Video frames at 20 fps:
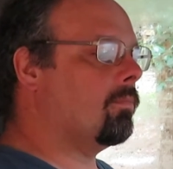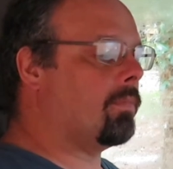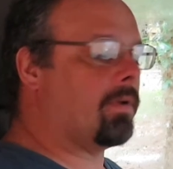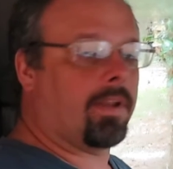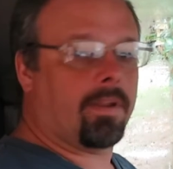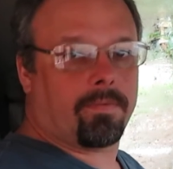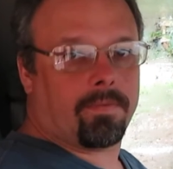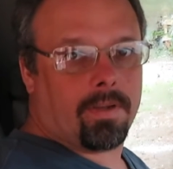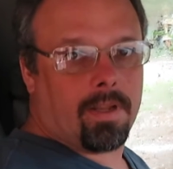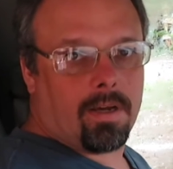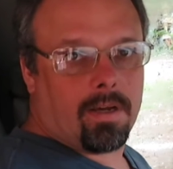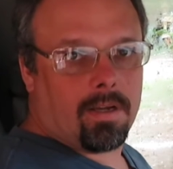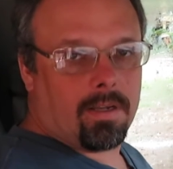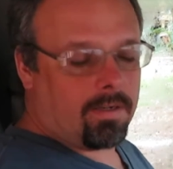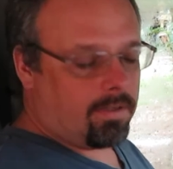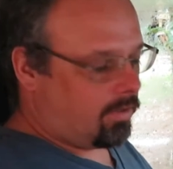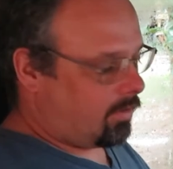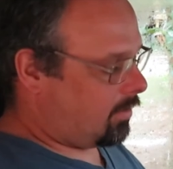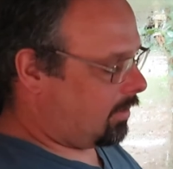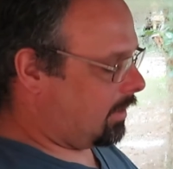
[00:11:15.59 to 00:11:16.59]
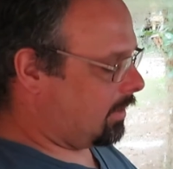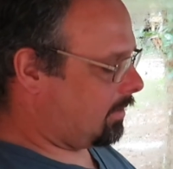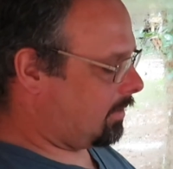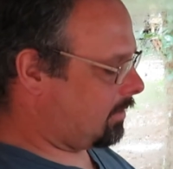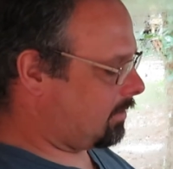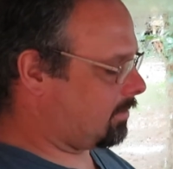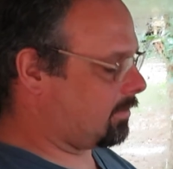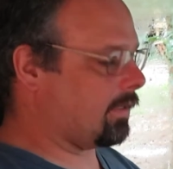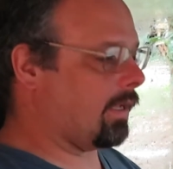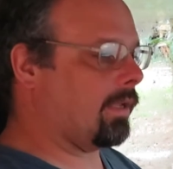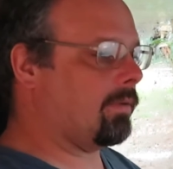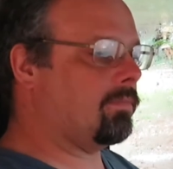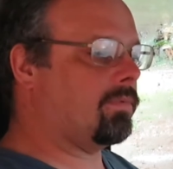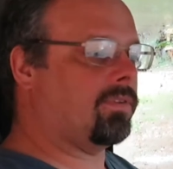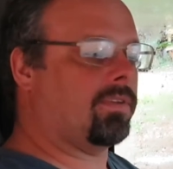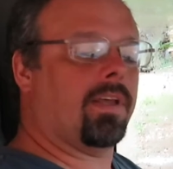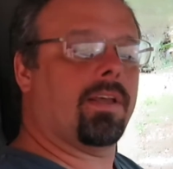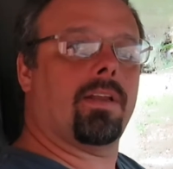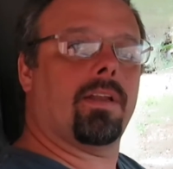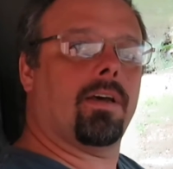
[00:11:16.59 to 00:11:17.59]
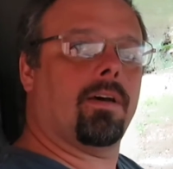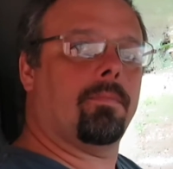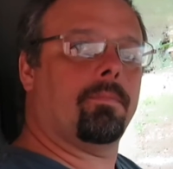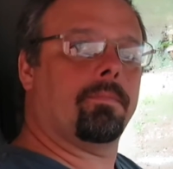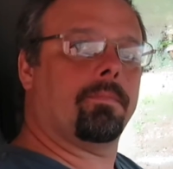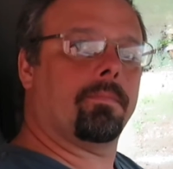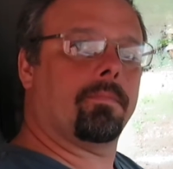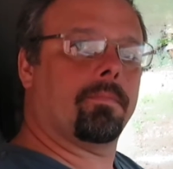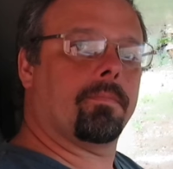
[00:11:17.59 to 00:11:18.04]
But if not, you can get this same setup,